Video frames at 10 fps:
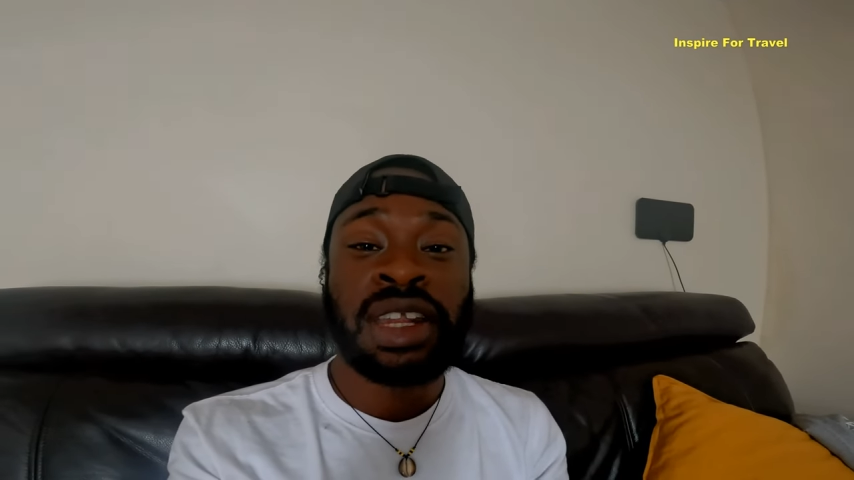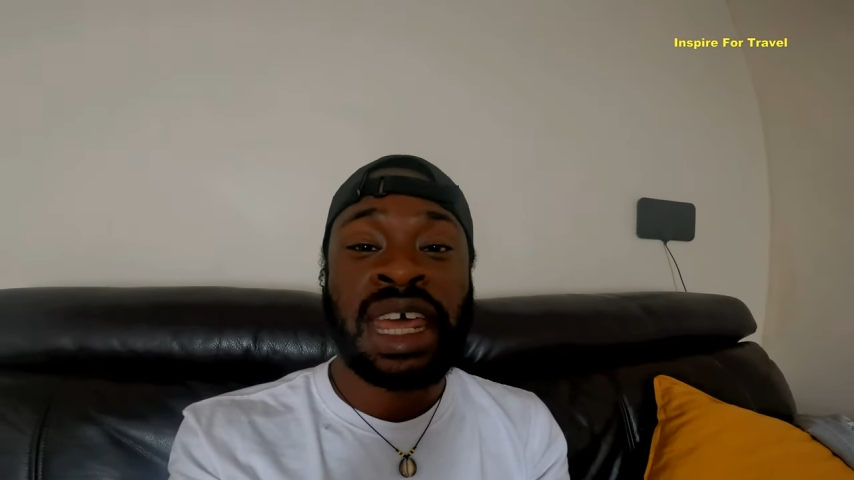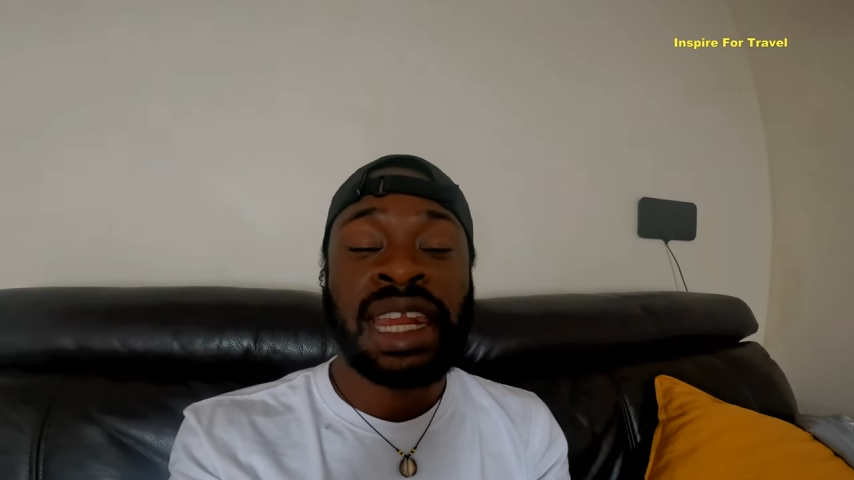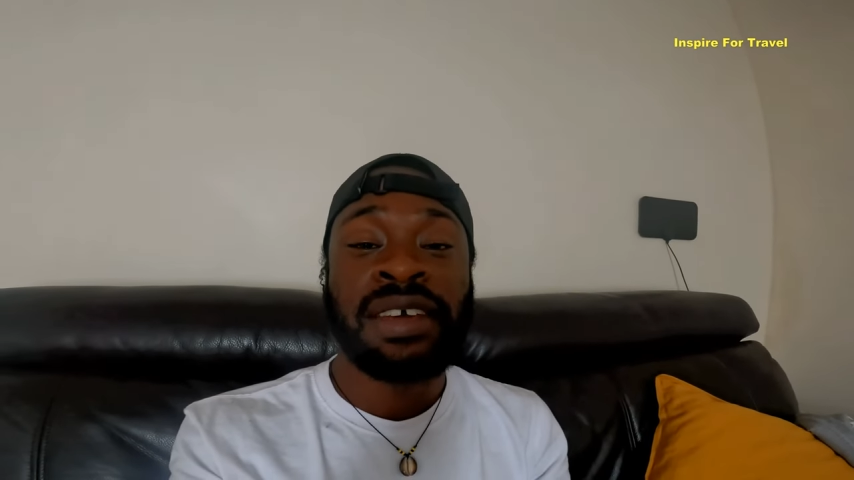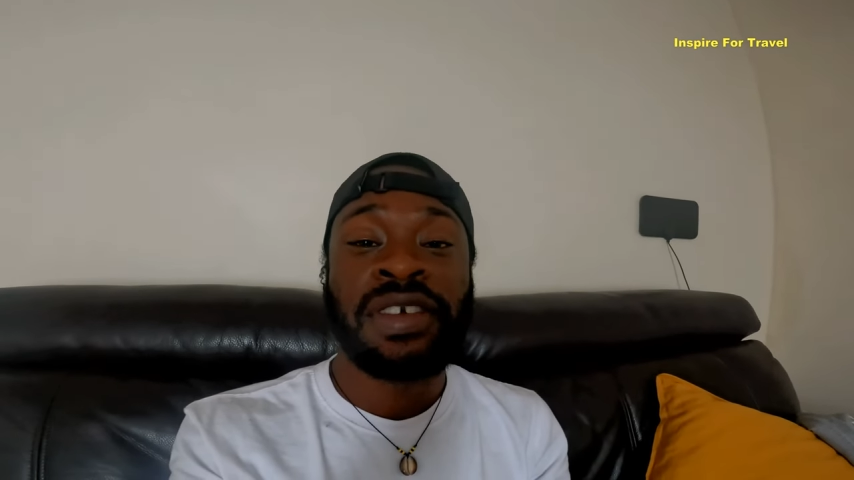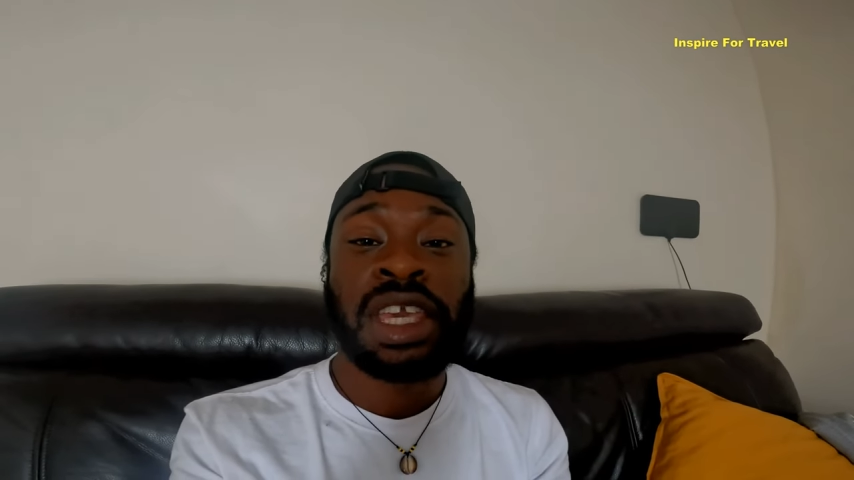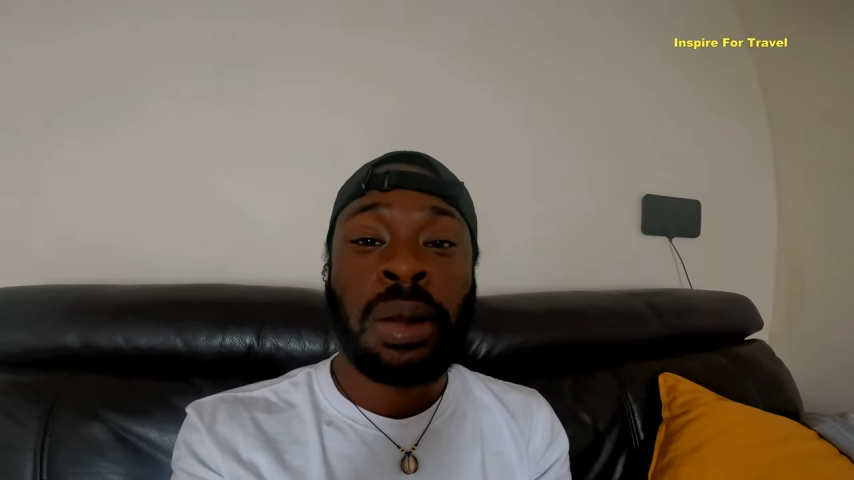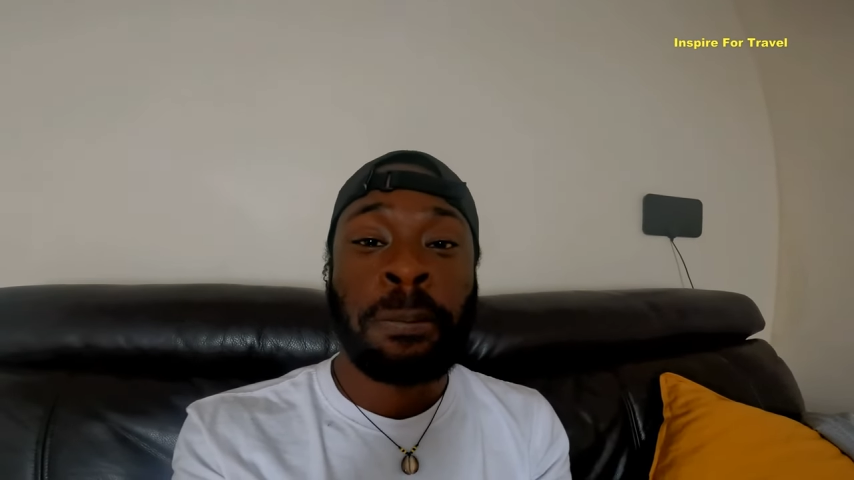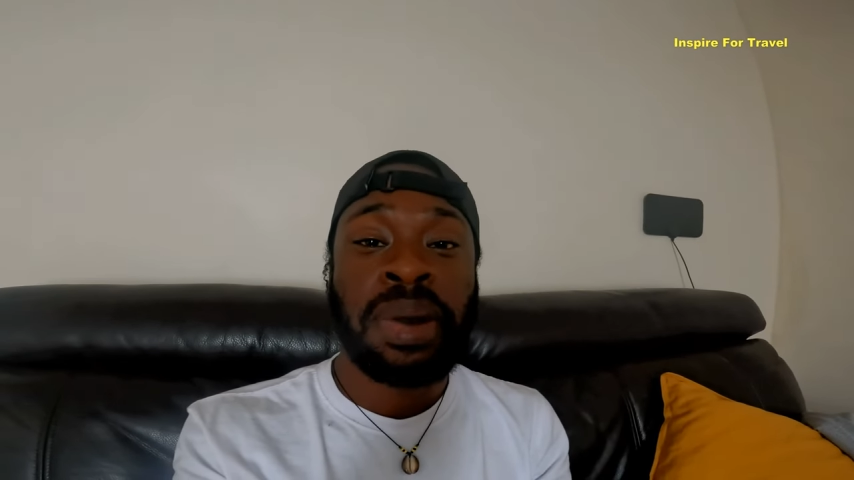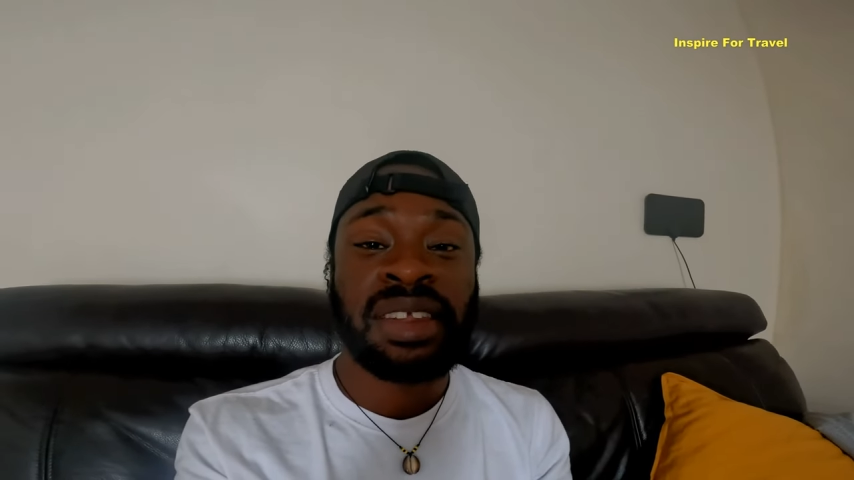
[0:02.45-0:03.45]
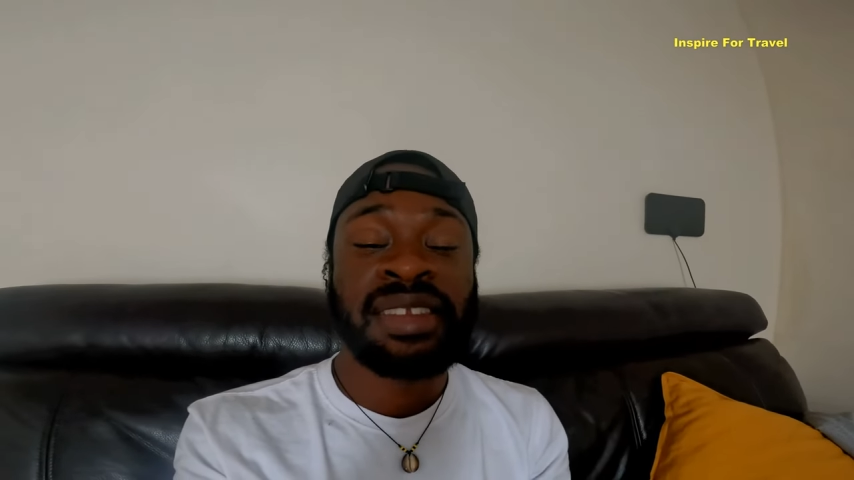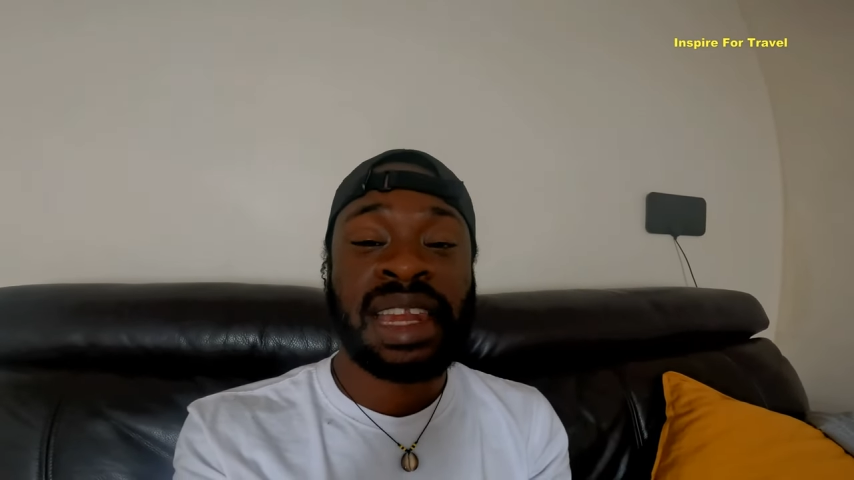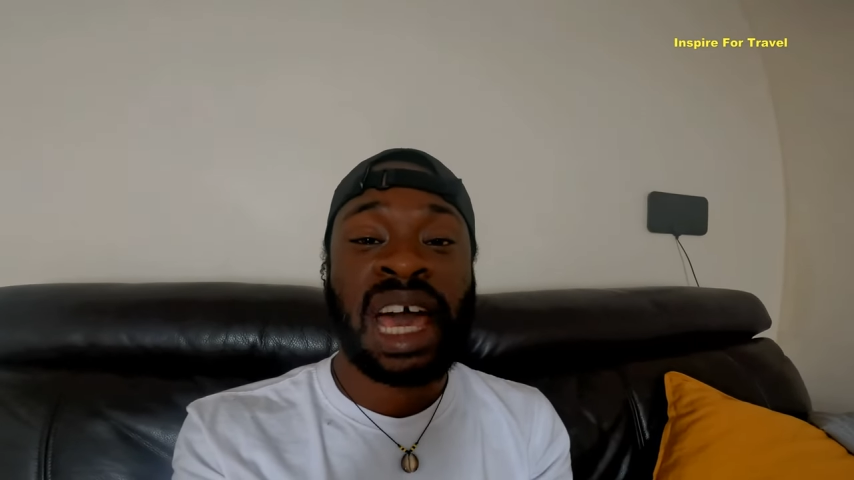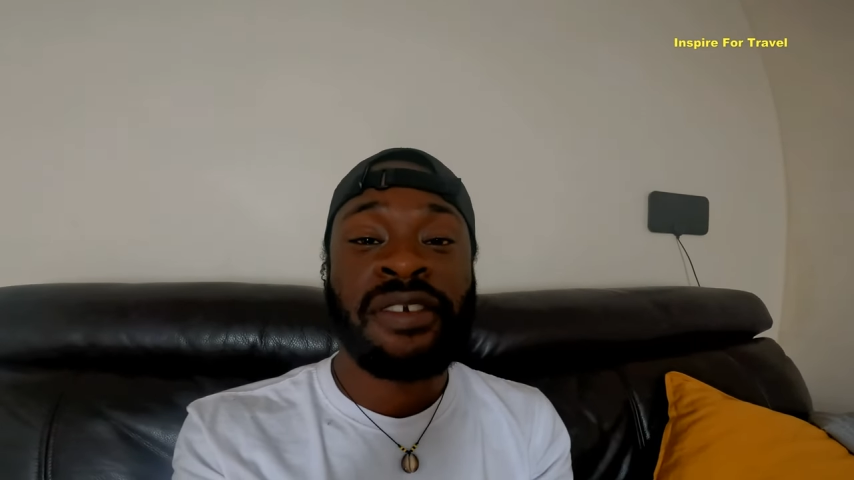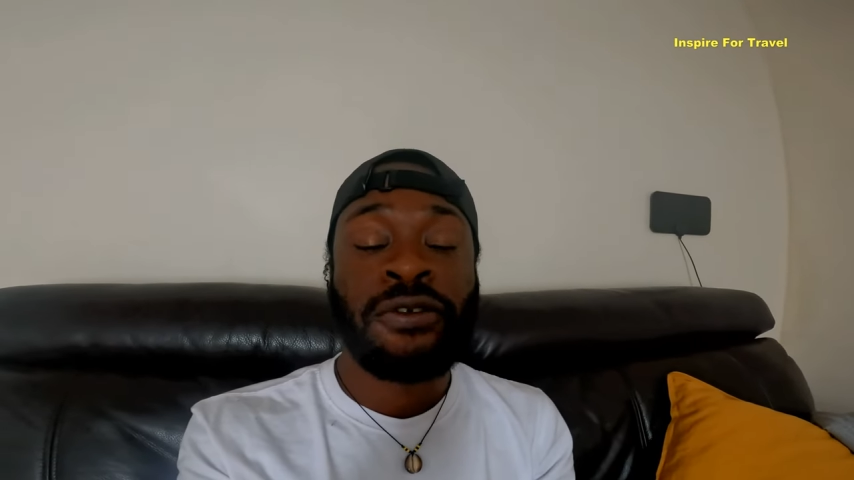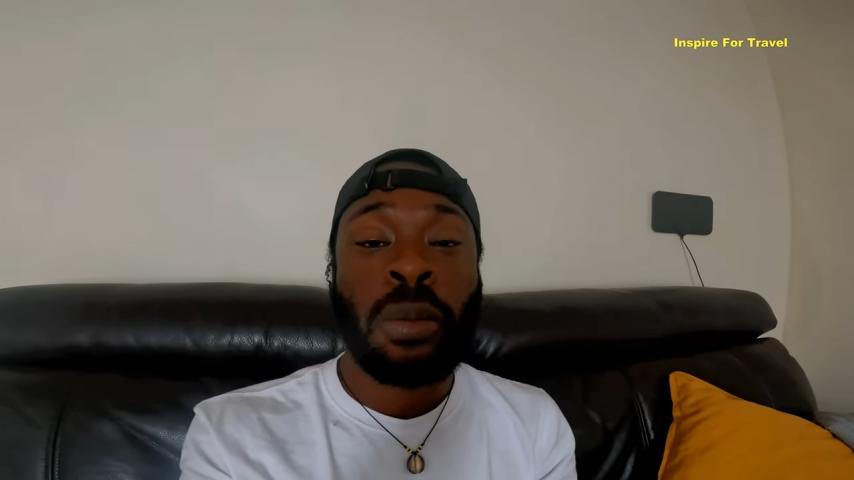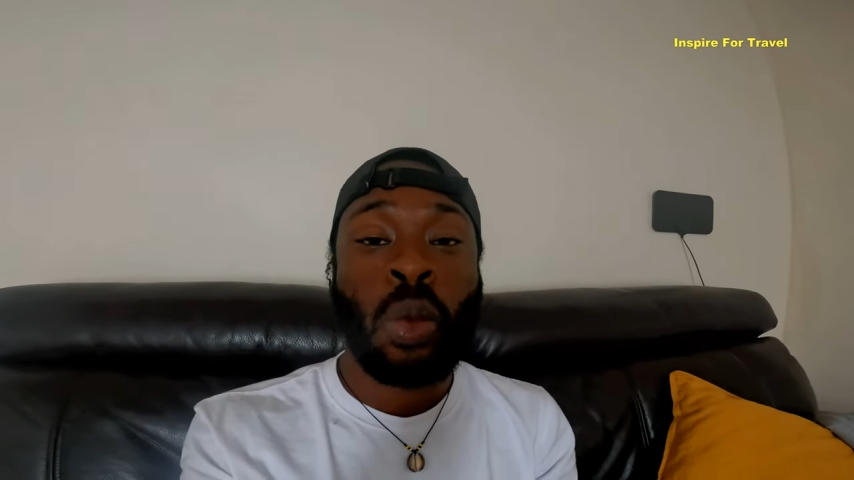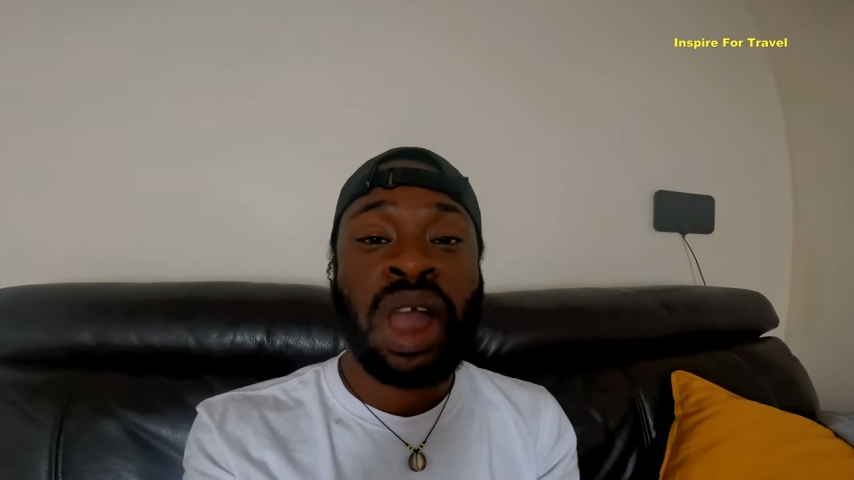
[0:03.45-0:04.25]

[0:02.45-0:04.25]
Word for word: and living your best life from